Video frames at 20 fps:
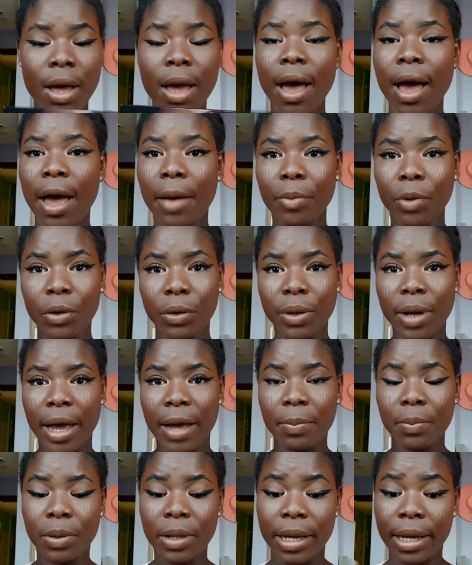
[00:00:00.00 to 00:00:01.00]
I'm gonna
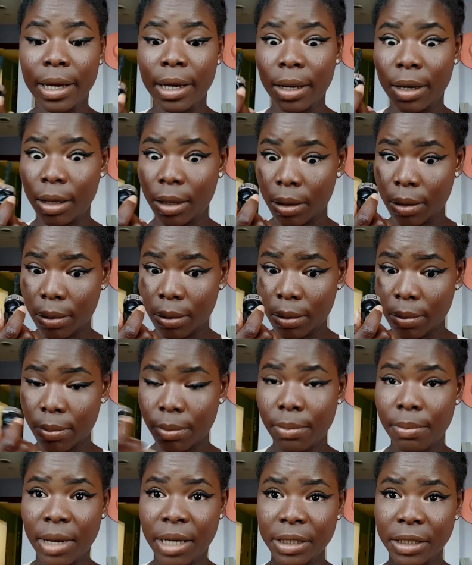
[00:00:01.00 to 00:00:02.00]
apply
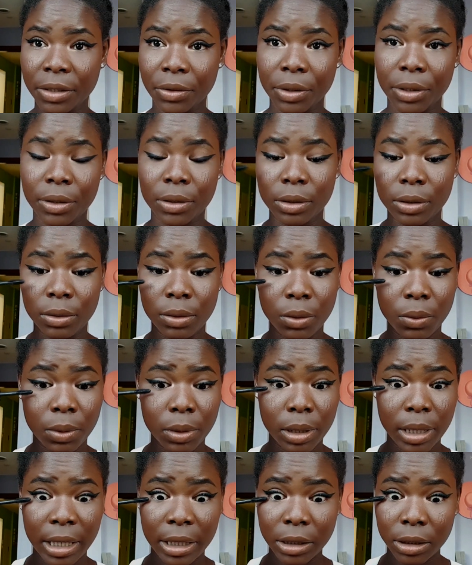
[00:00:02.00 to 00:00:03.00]
mascara on the lower
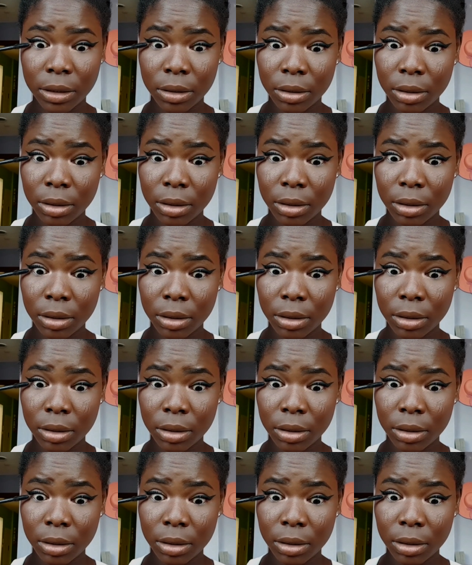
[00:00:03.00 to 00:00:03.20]
lash,